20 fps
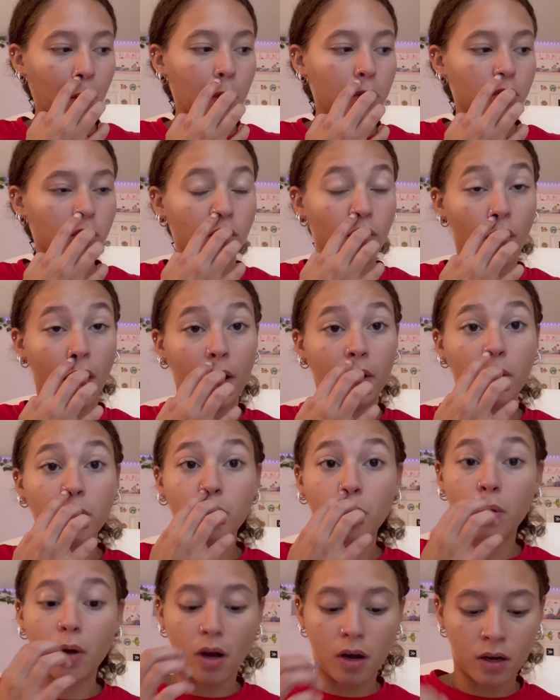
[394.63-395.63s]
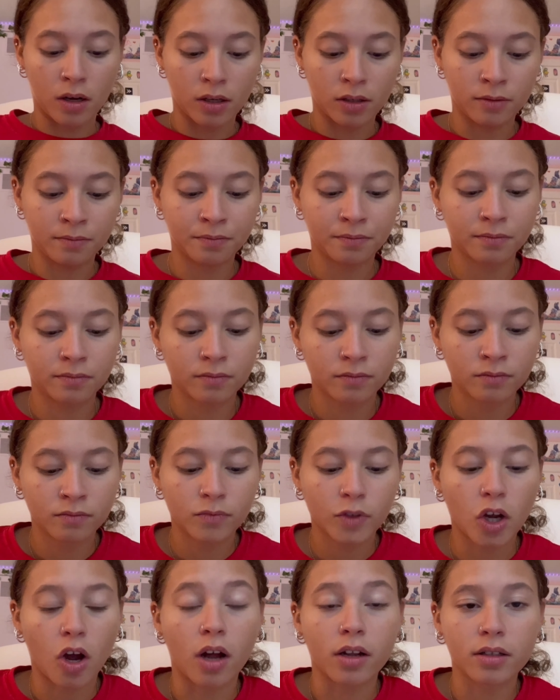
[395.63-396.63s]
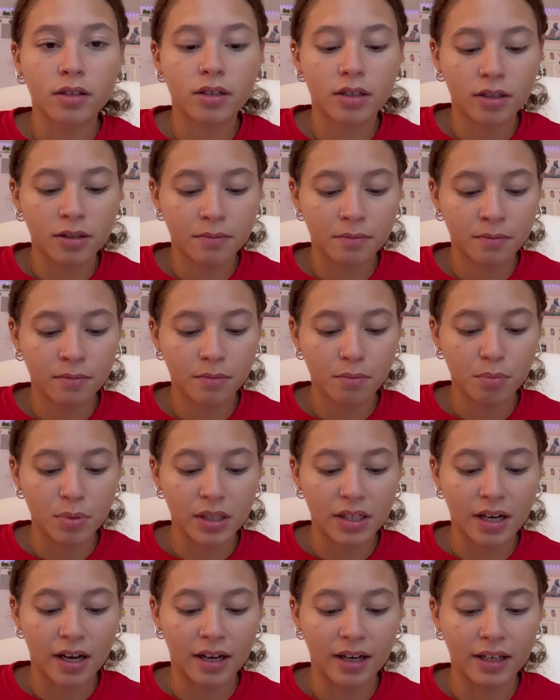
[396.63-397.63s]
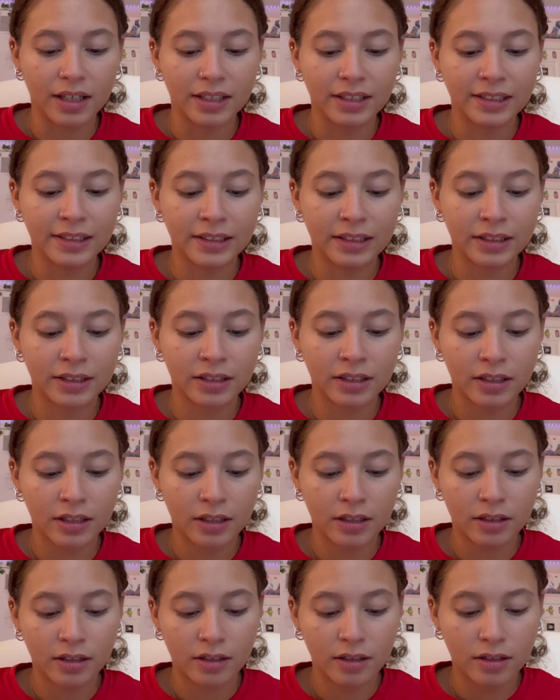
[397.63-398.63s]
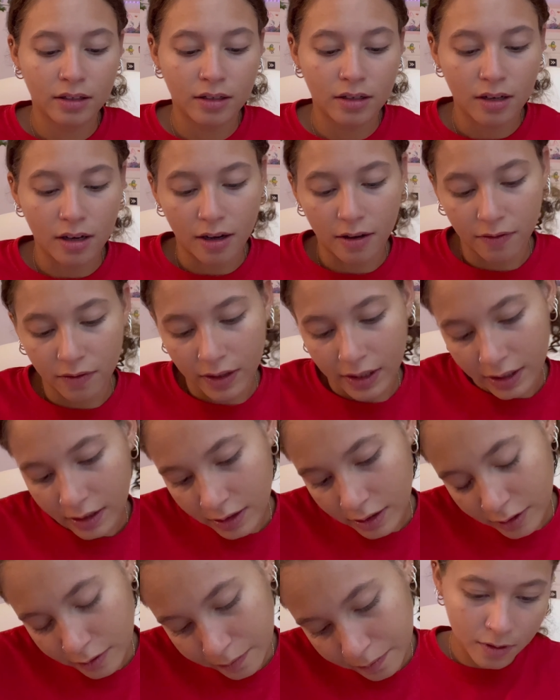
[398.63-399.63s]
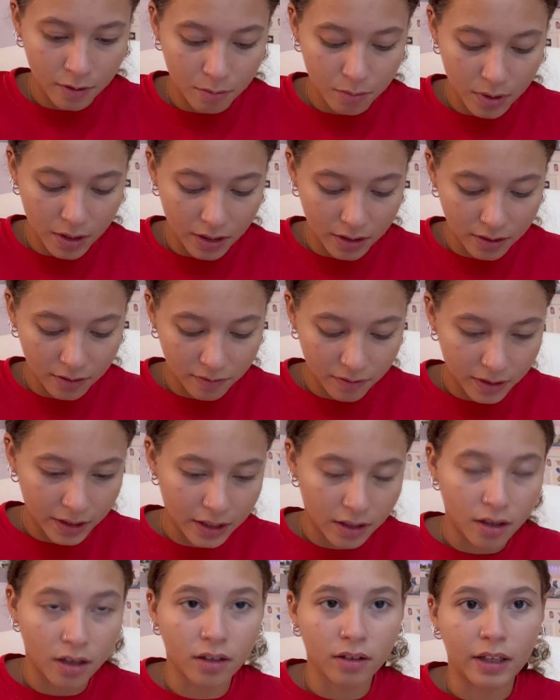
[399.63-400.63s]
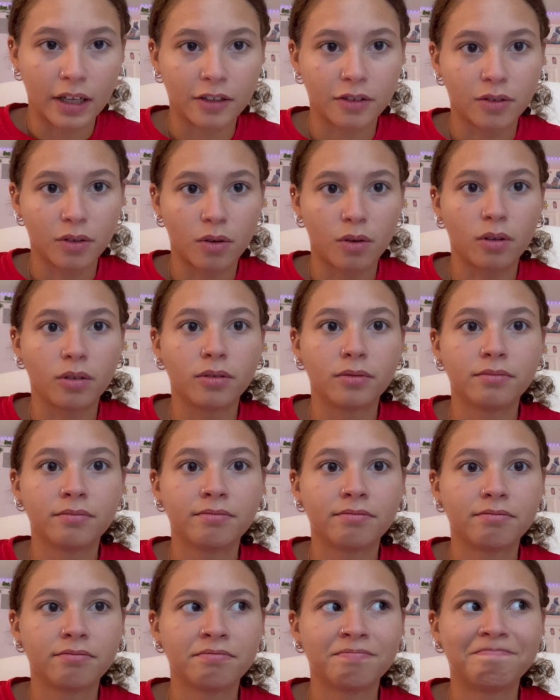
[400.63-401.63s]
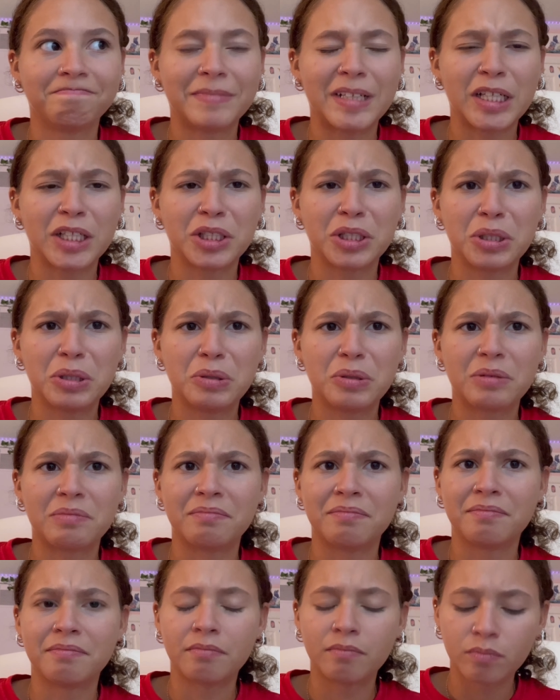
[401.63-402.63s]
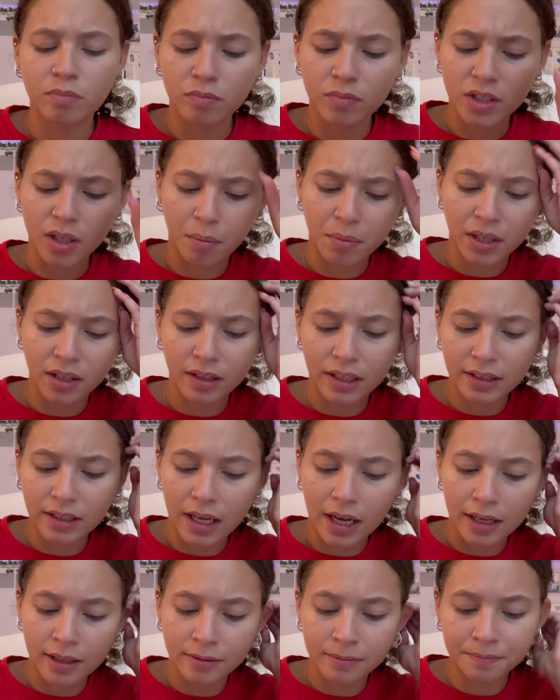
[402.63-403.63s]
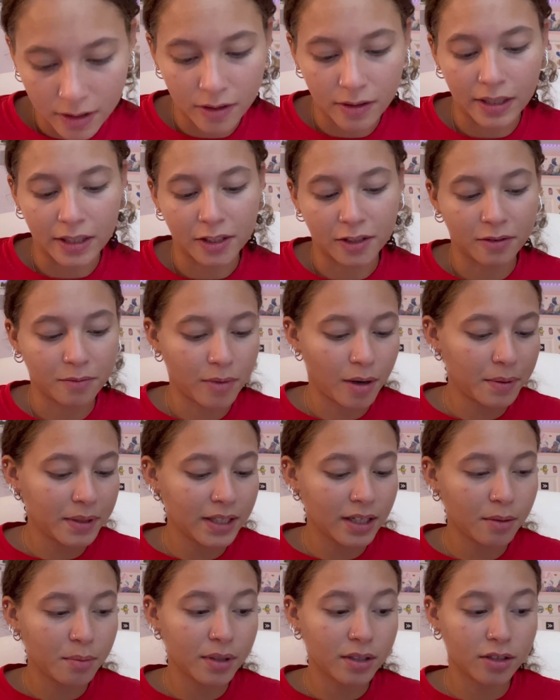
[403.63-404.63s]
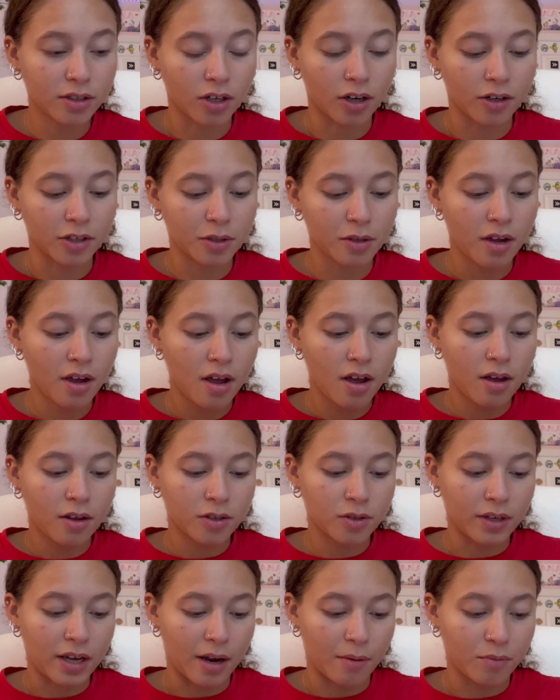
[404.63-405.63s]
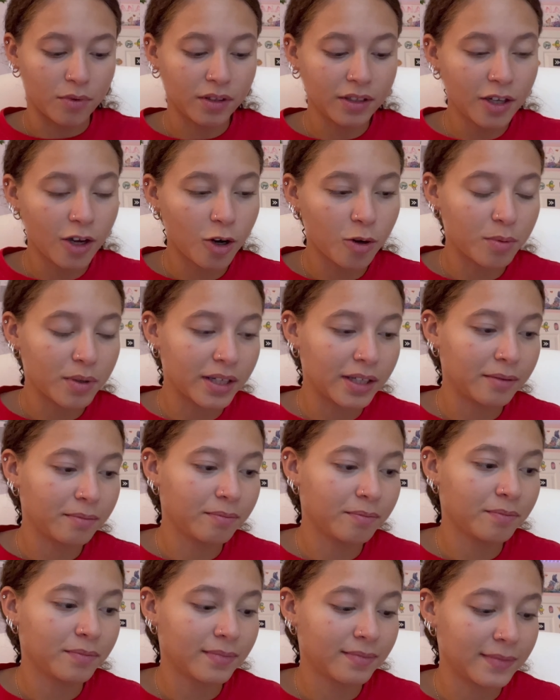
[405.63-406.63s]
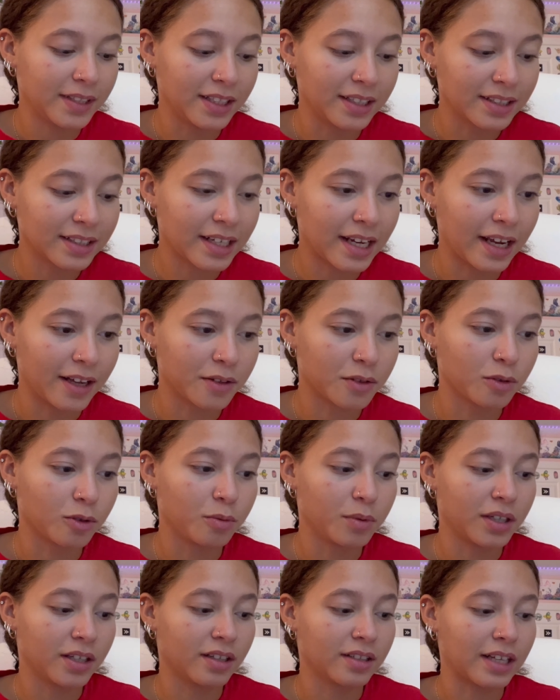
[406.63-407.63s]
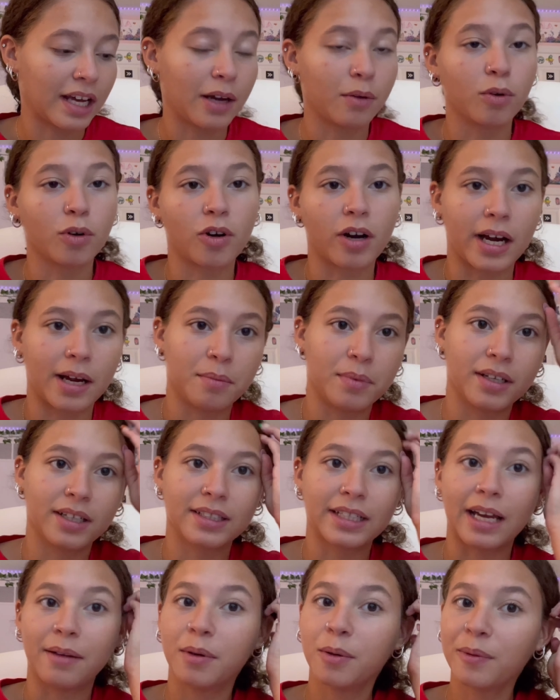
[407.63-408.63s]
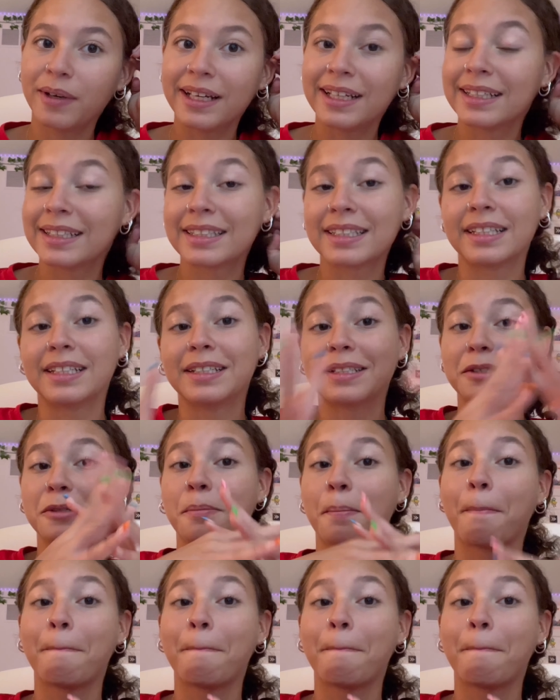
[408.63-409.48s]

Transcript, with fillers: Toronto uh, concert because of like, because of like electrical issues and something like that. Okay, it's gonna probably take a bit to charge. So yeah, I'm really hoping he doesn't cancel, because I will cry, because I've been waiting since